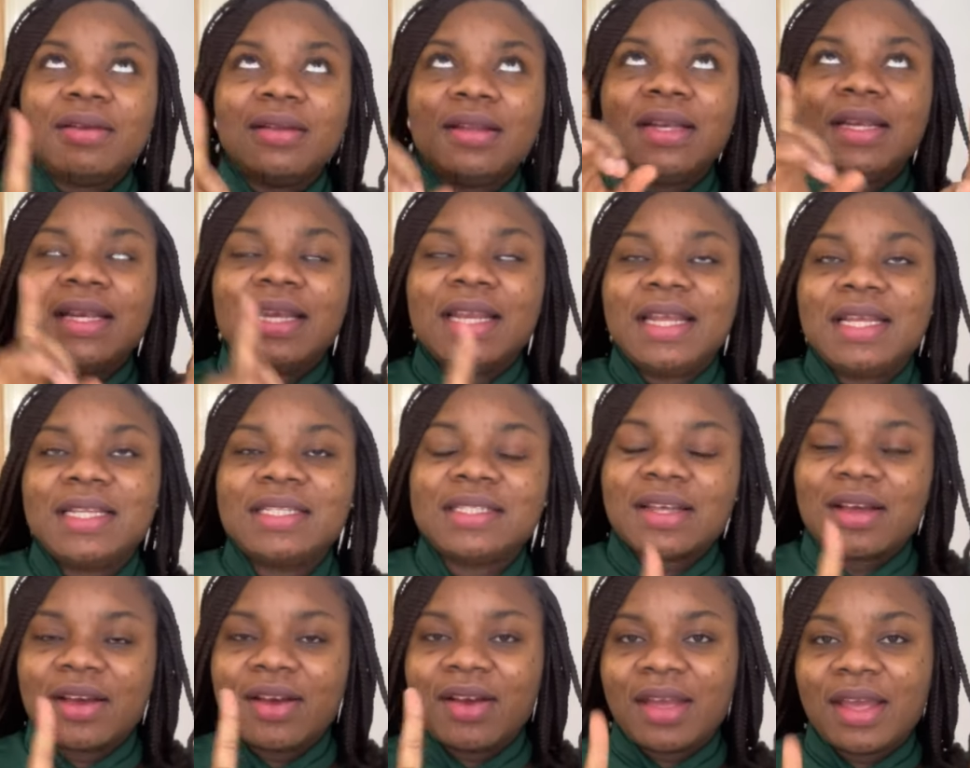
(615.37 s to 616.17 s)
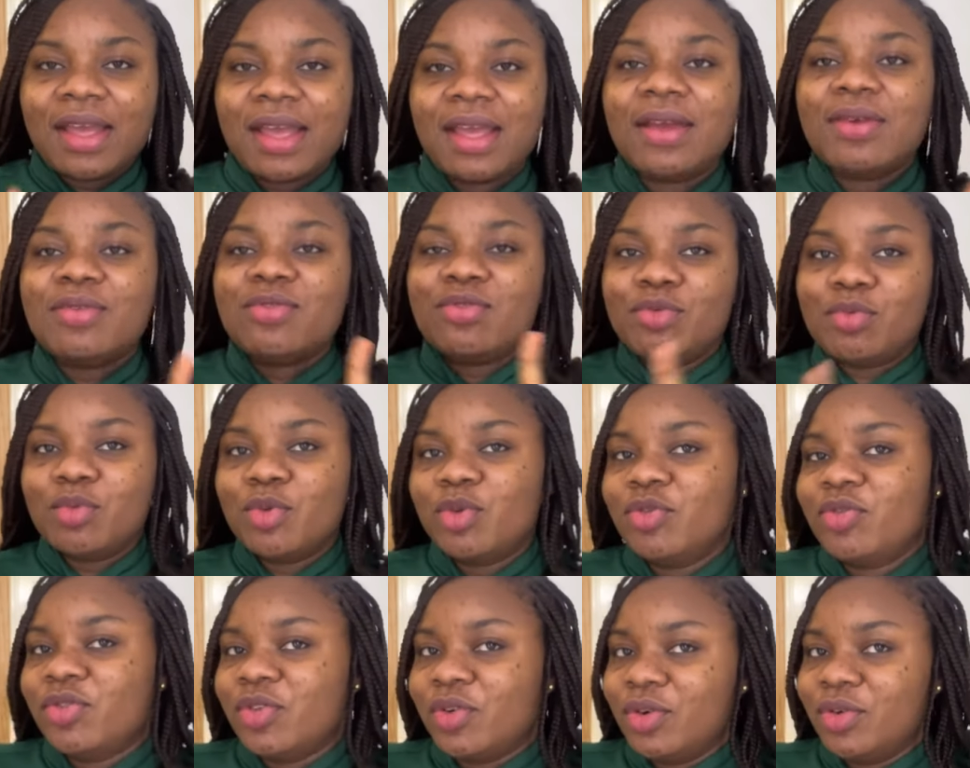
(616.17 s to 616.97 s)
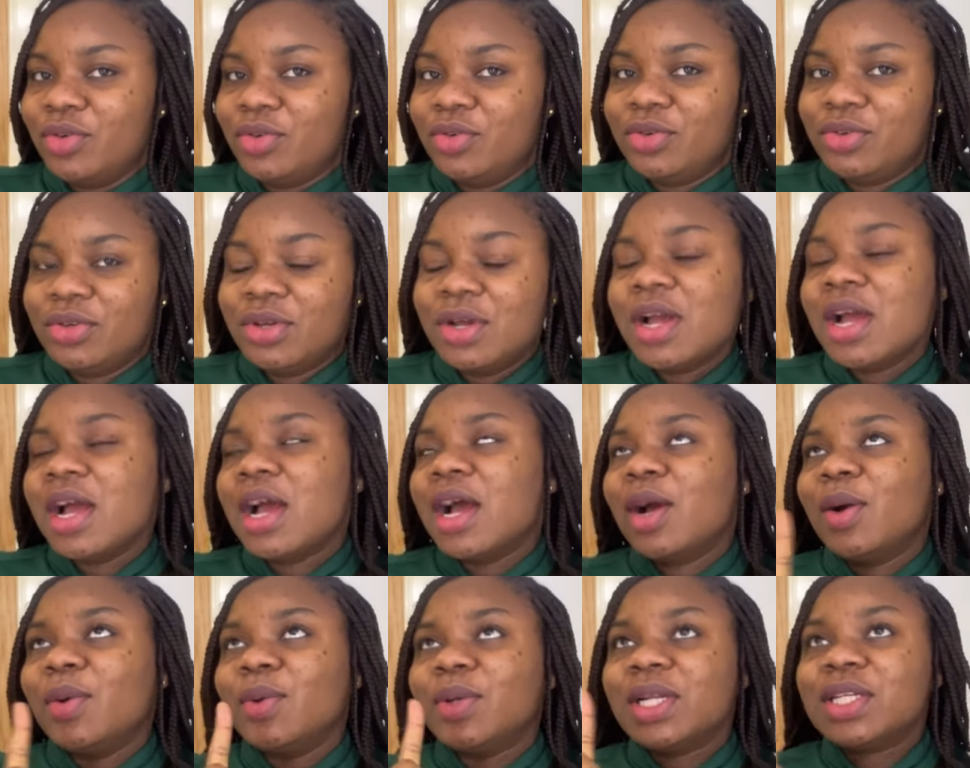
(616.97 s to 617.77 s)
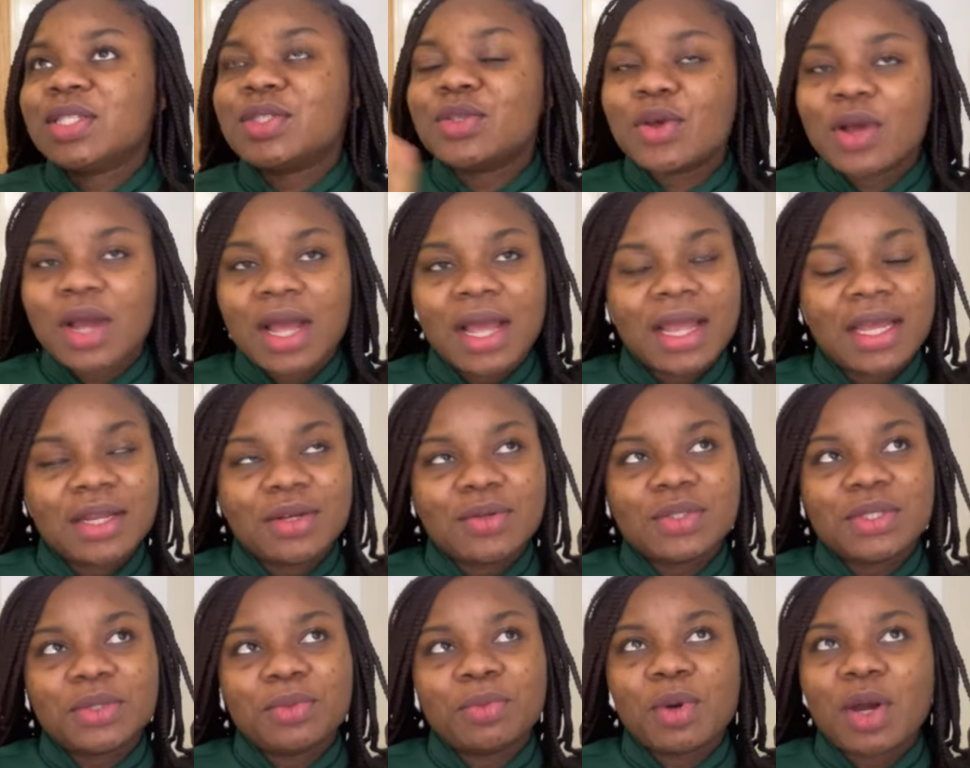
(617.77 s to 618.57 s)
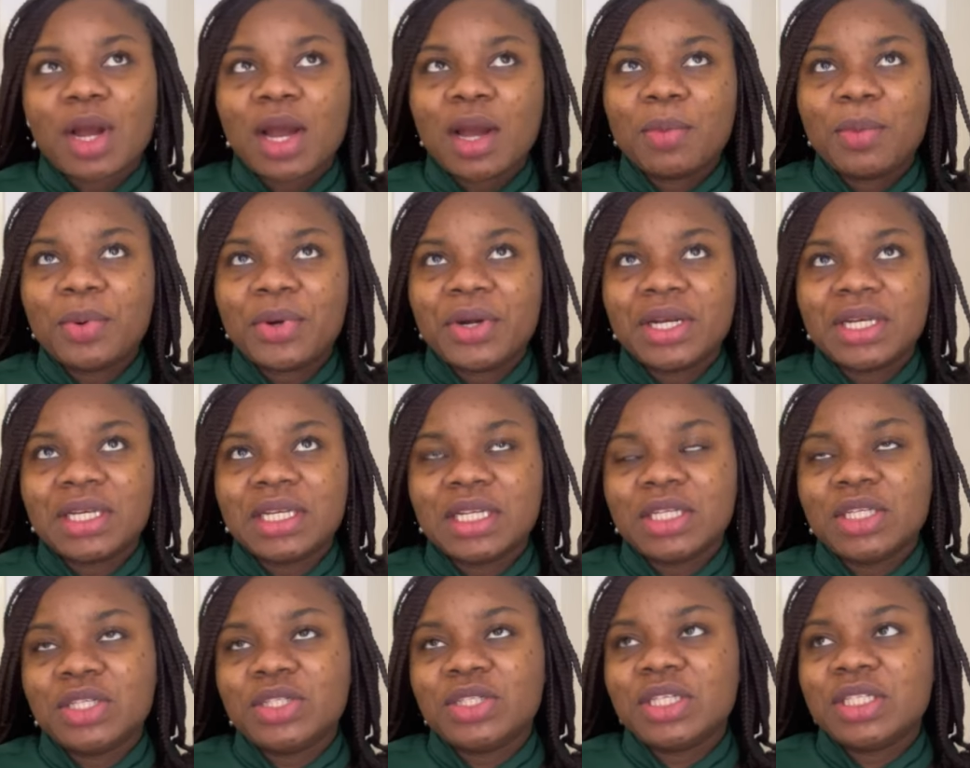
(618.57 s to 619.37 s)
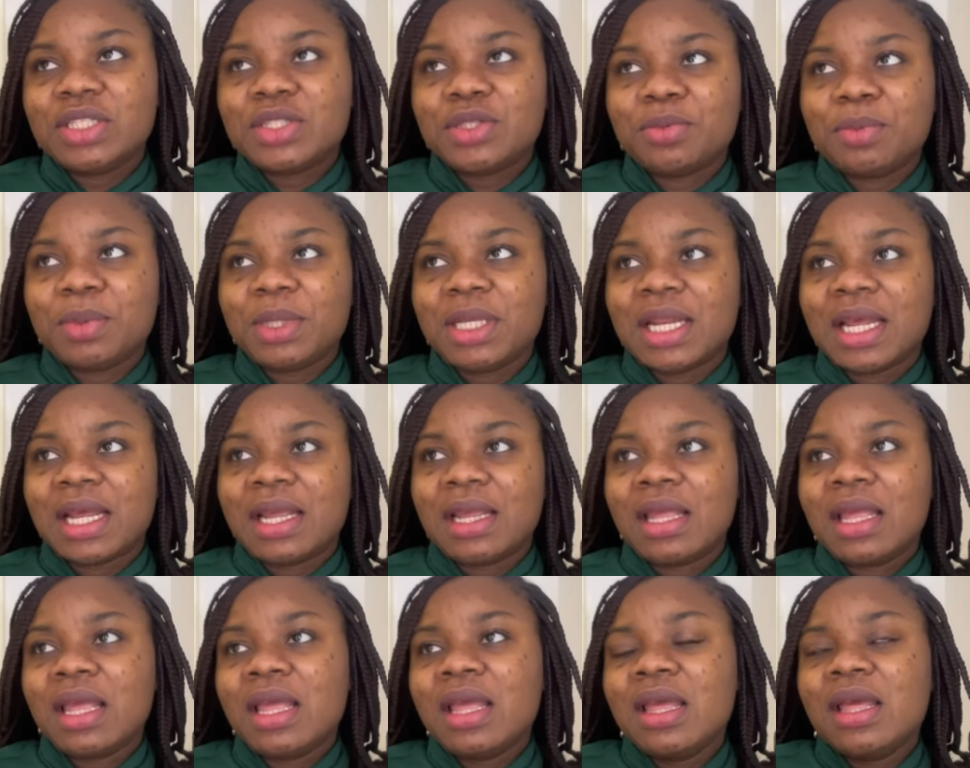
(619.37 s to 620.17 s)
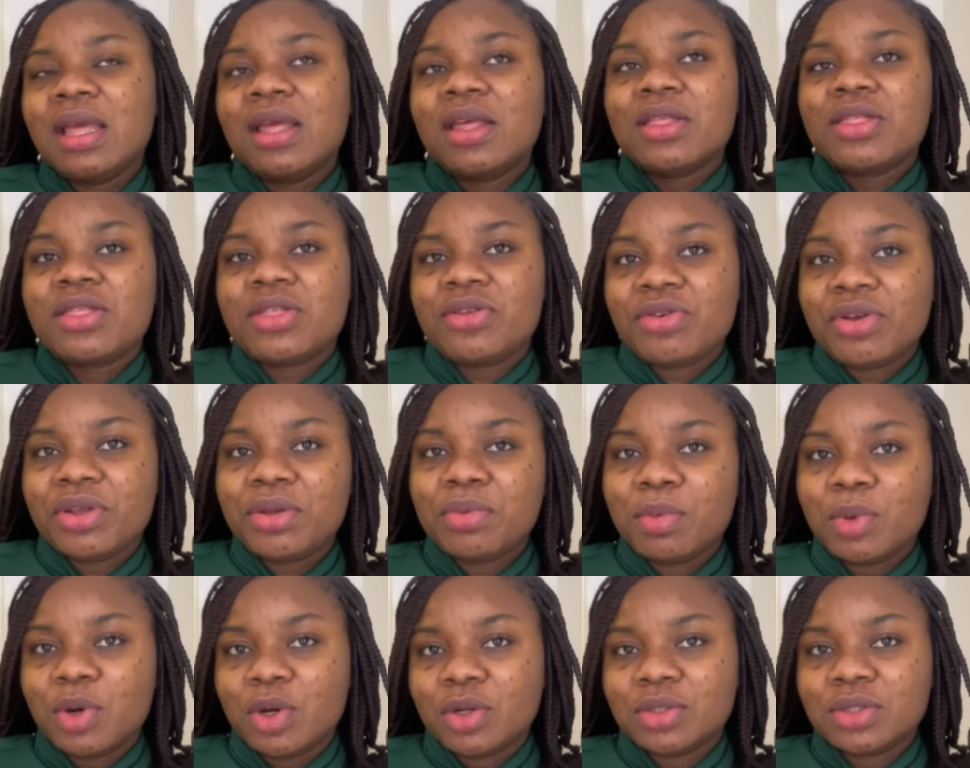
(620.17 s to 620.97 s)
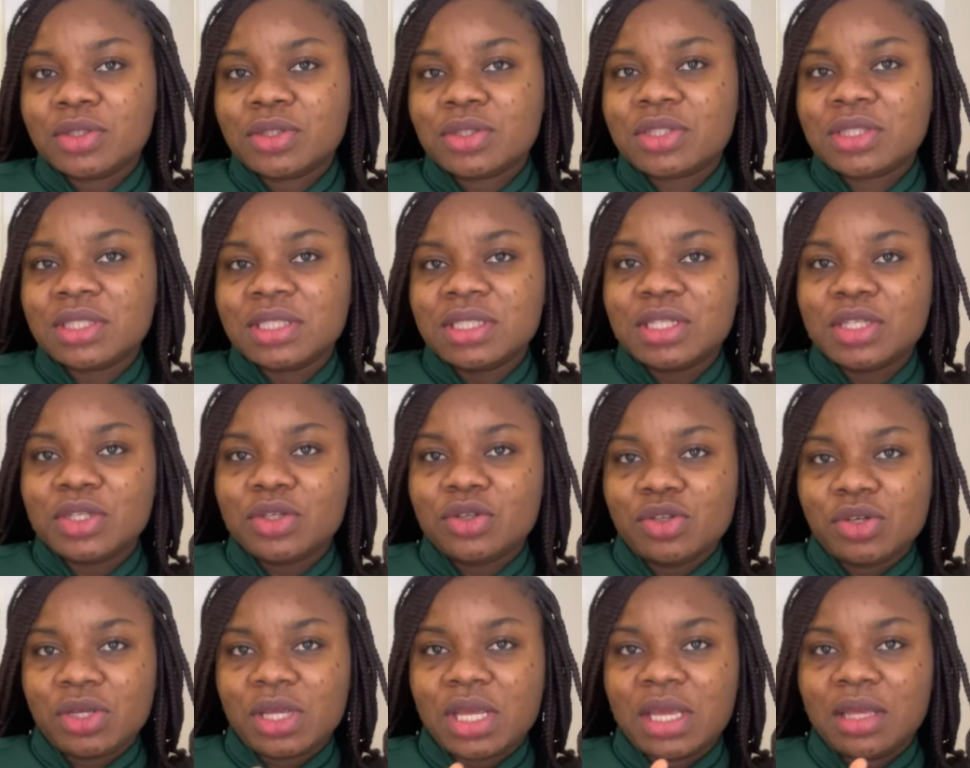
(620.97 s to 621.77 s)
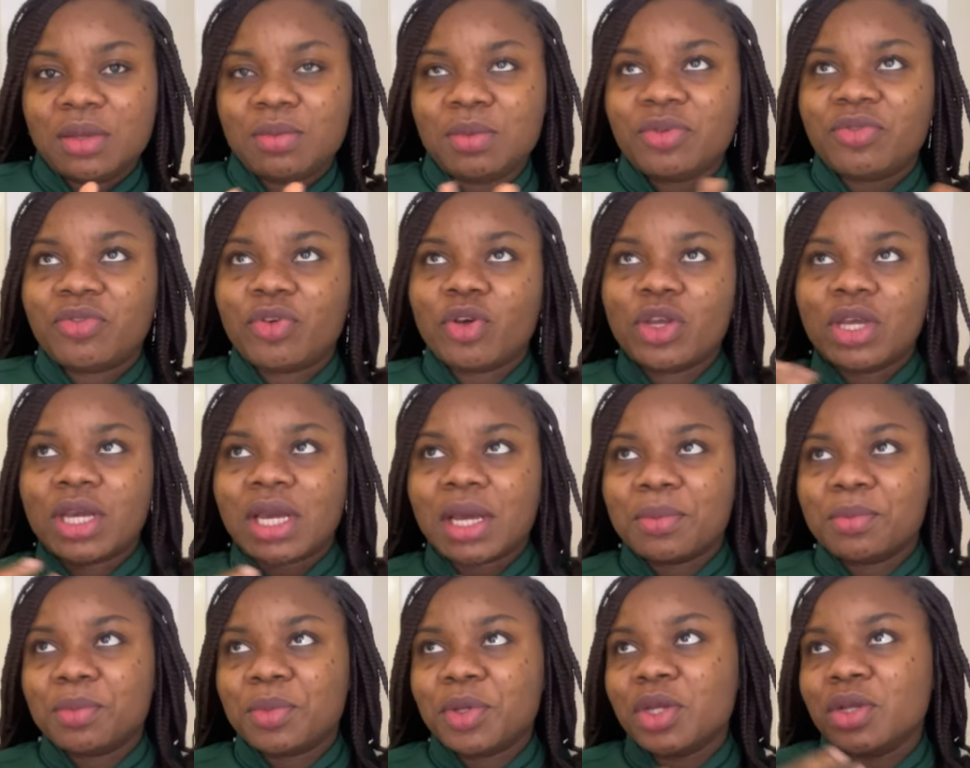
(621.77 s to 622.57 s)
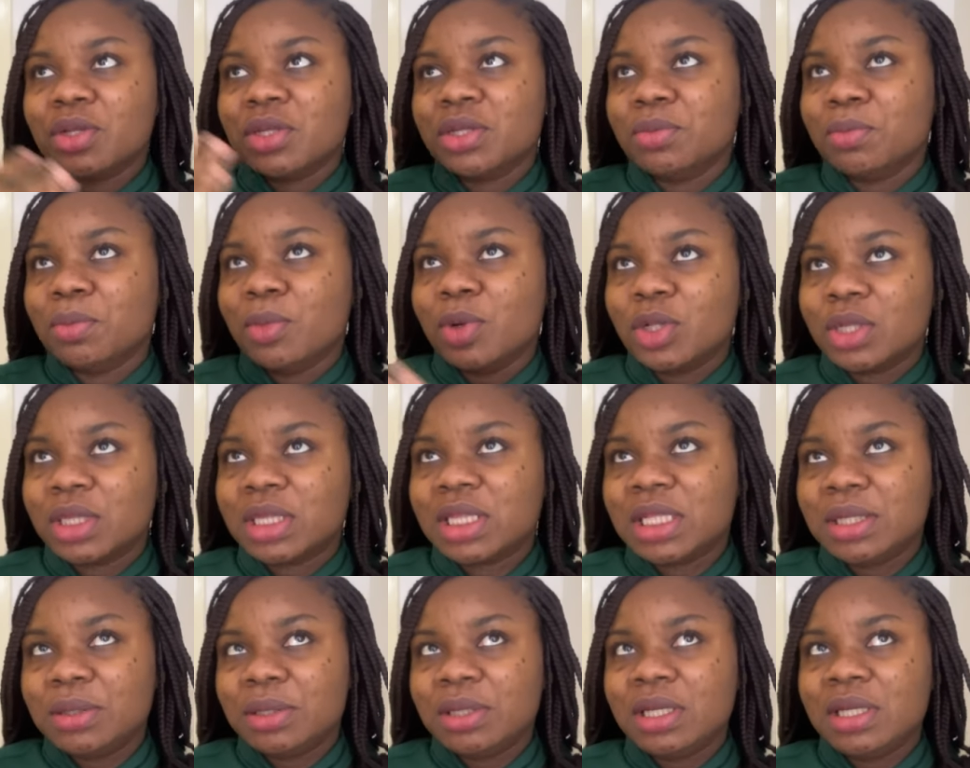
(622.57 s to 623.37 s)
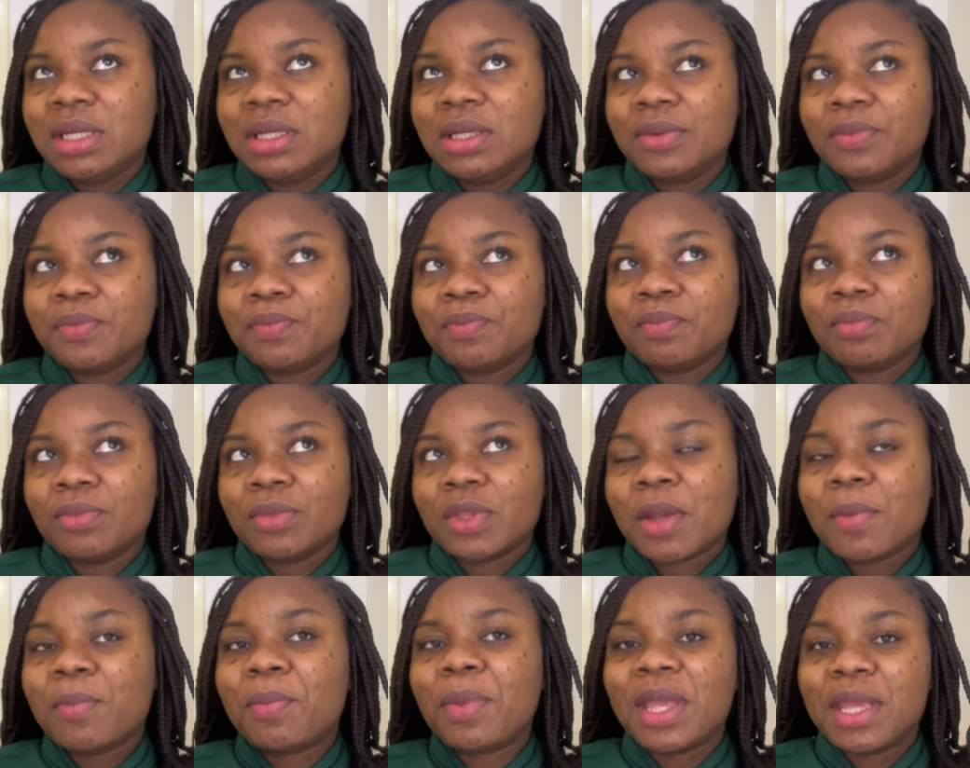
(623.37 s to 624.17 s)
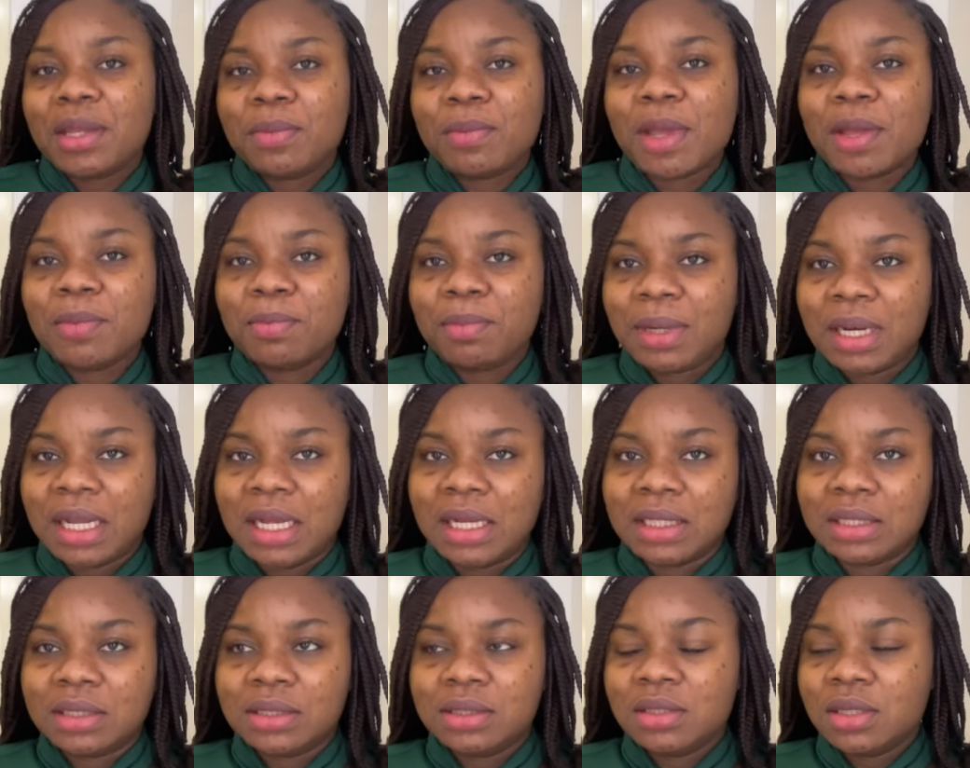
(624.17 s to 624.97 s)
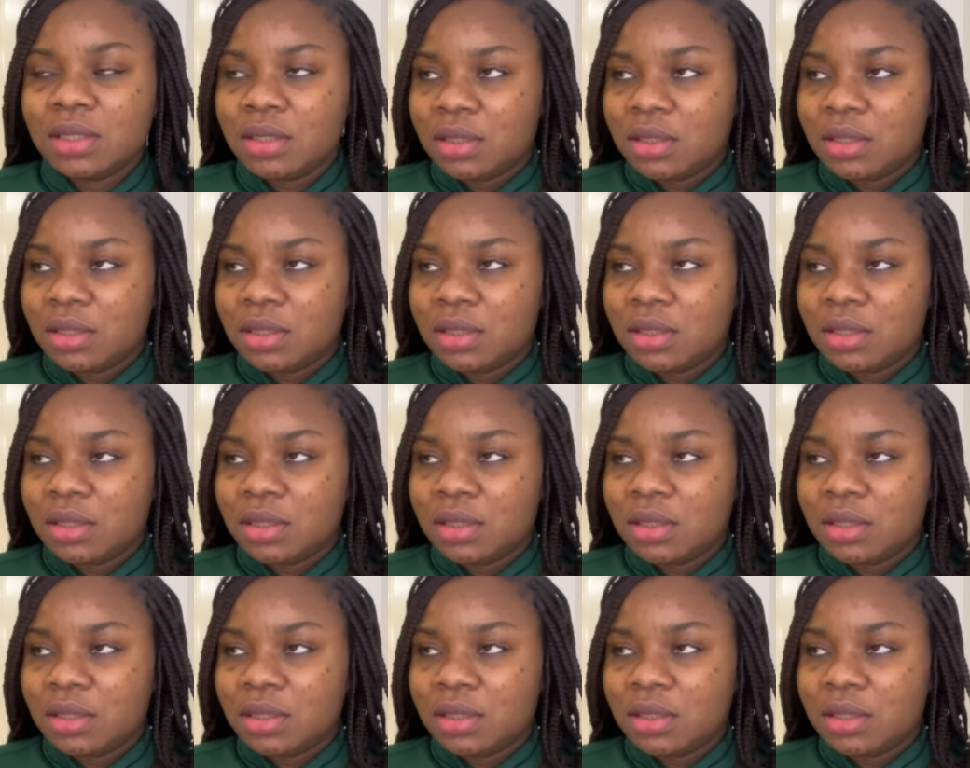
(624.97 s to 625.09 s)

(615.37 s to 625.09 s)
laser hair removal I wanted to go ahead with it, but apparently you need to be like three months in the UK before you can be on the monthly payment plan.